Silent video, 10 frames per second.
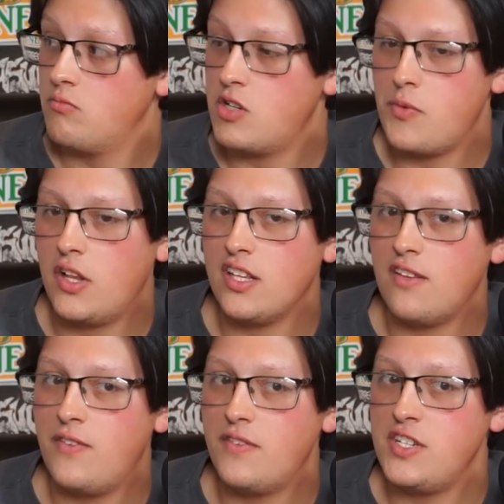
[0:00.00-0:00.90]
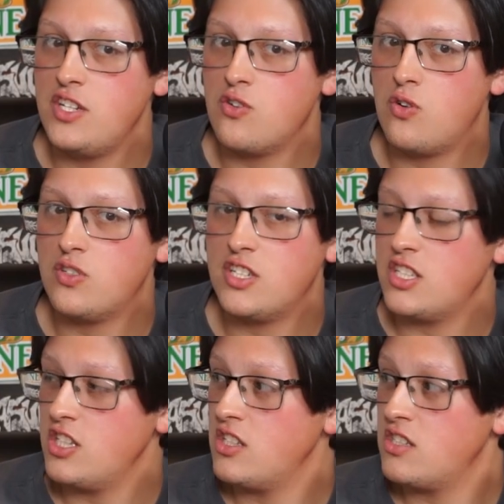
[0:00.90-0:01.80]
talking about, like, the 15-year-old,
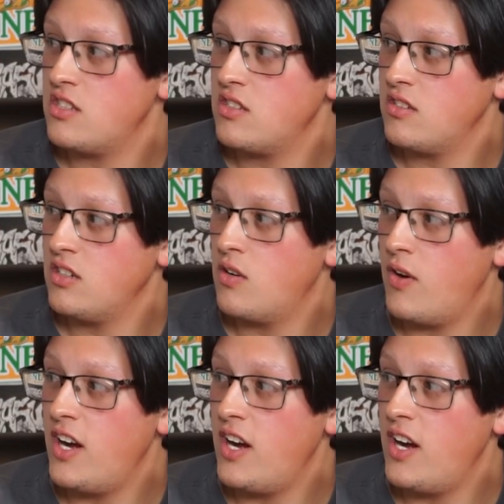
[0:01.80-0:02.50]
16s, you know, right